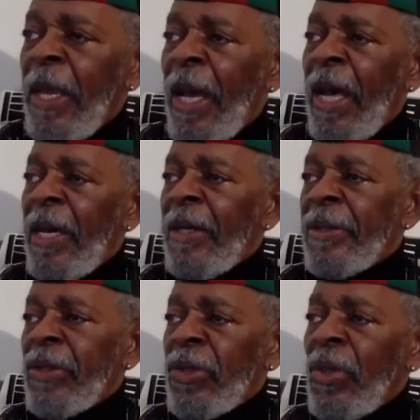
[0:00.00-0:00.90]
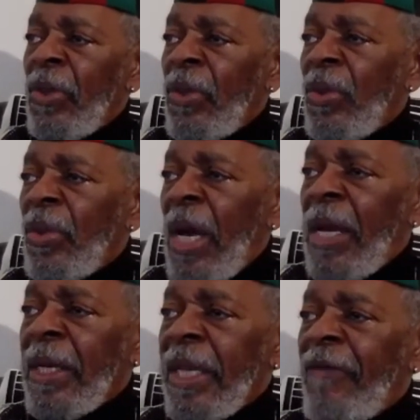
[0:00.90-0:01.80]

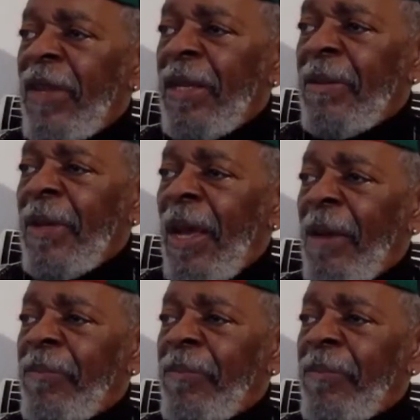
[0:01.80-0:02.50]
to giving